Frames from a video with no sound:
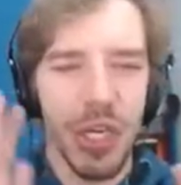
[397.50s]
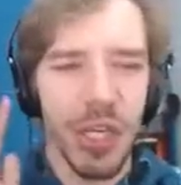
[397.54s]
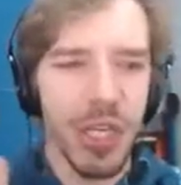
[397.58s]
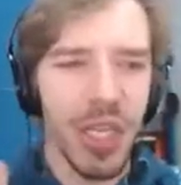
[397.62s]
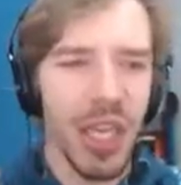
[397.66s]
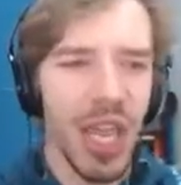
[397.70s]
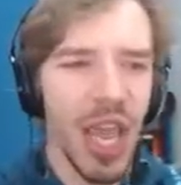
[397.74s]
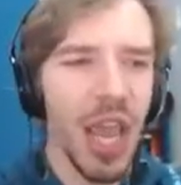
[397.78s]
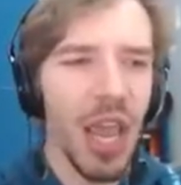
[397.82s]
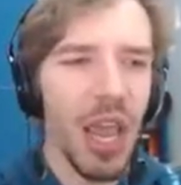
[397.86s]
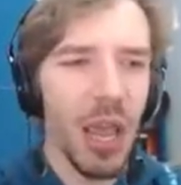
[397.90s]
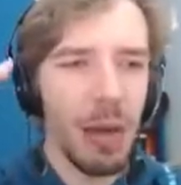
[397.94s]

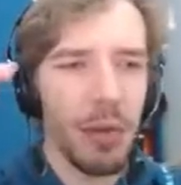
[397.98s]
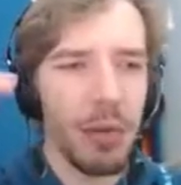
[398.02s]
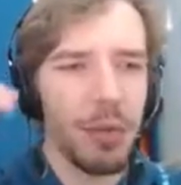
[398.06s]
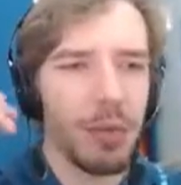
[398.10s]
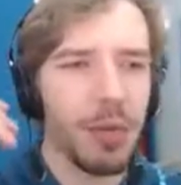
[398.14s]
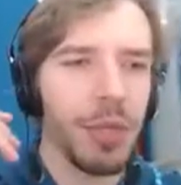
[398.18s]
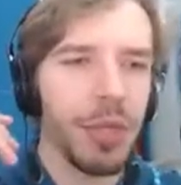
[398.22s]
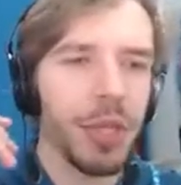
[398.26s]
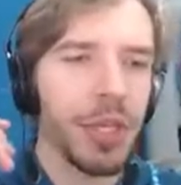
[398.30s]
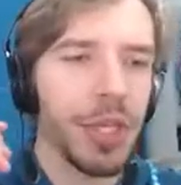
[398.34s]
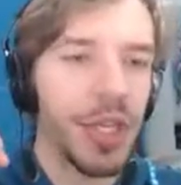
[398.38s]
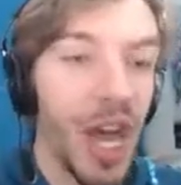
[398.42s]
yeah, we
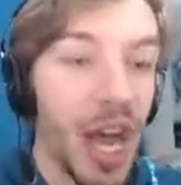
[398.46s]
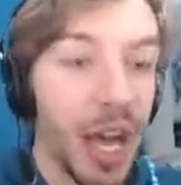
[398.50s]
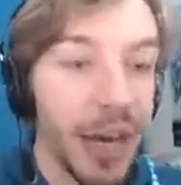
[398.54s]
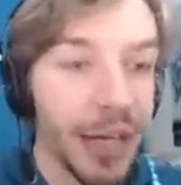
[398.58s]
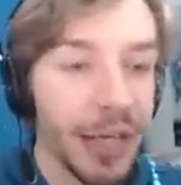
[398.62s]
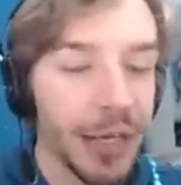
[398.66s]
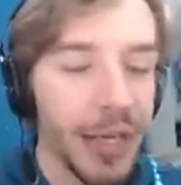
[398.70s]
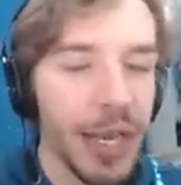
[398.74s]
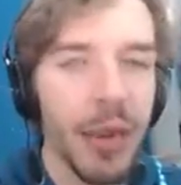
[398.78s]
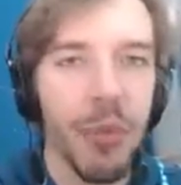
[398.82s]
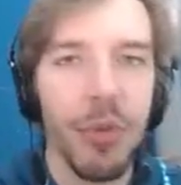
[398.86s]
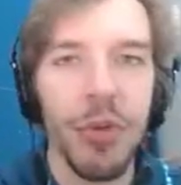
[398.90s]
got it.
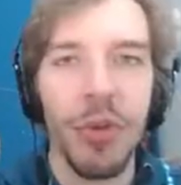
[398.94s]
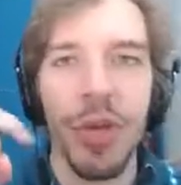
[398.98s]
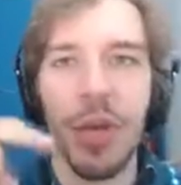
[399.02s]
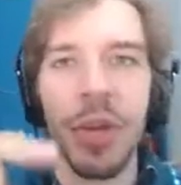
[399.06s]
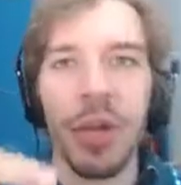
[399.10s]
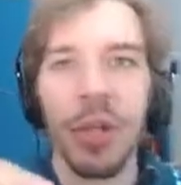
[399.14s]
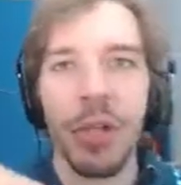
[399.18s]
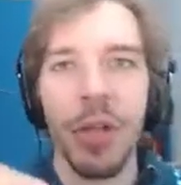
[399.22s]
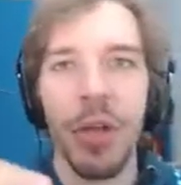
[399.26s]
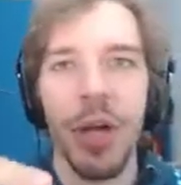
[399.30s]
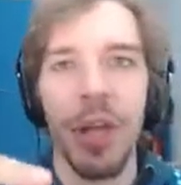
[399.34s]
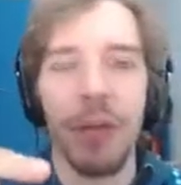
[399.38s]
And we
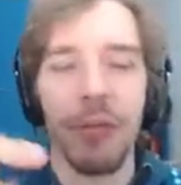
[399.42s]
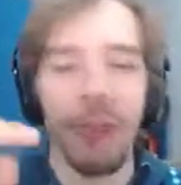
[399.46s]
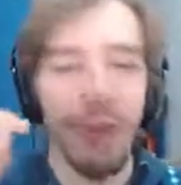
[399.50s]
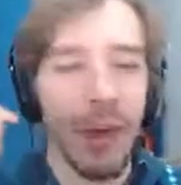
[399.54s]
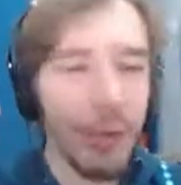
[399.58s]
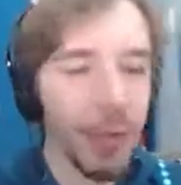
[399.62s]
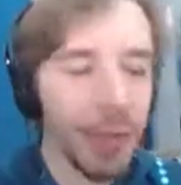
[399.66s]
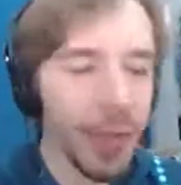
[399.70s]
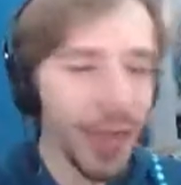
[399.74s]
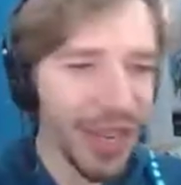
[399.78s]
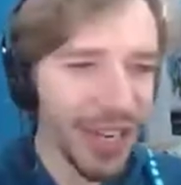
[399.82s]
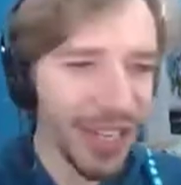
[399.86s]
got the olive, and
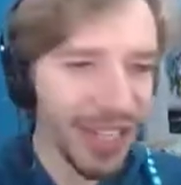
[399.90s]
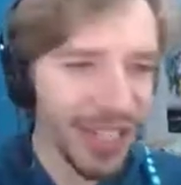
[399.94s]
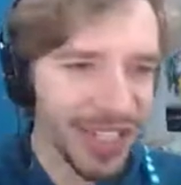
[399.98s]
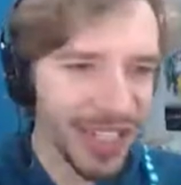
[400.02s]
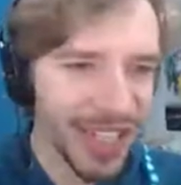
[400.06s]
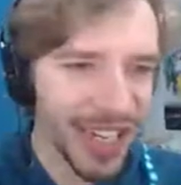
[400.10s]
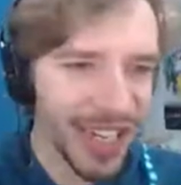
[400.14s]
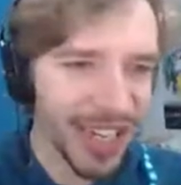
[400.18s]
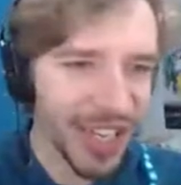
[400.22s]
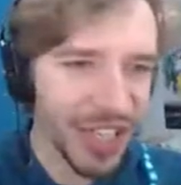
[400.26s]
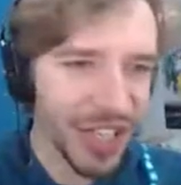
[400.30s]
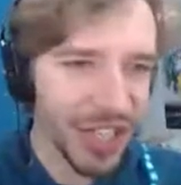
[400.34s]
we got the
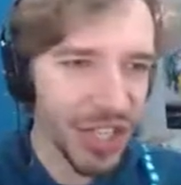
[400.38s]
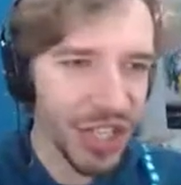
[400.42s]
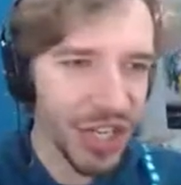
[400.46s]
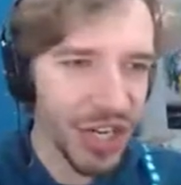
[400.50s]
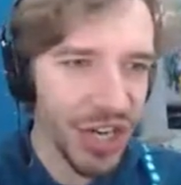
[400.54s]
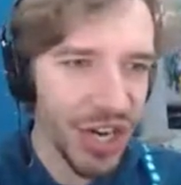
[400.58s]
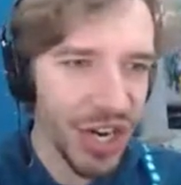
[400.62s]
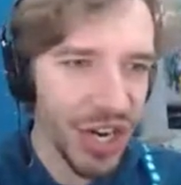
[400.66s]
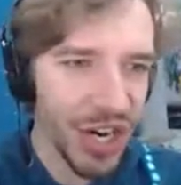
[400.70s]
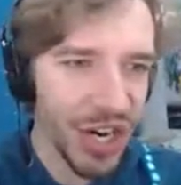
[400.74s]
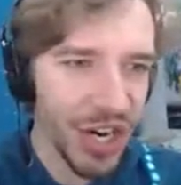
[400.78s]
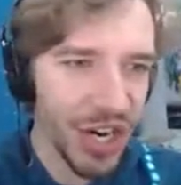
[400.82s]
challenge.
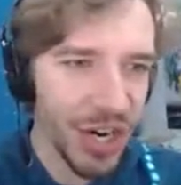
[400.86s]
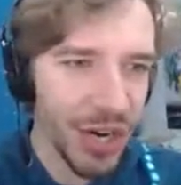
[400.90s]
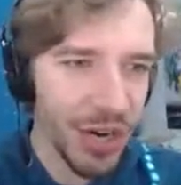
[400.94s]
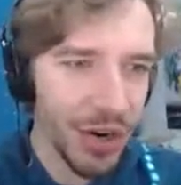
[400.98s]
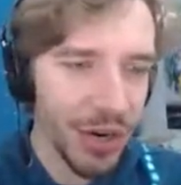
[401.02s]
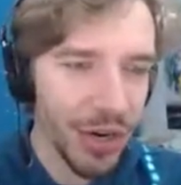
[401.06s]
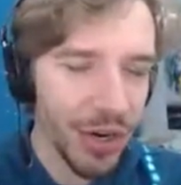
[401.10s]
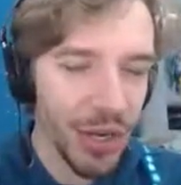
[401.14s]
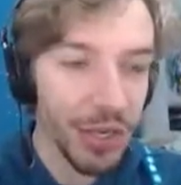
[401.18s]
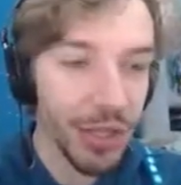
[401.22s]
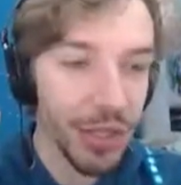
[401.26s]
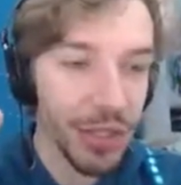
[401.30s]

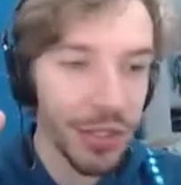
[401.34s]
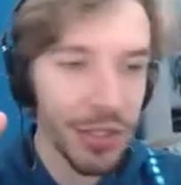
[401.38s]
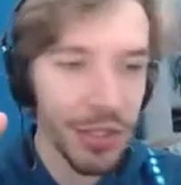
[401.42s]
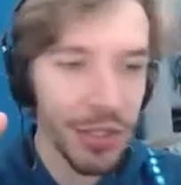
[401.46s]
Yes.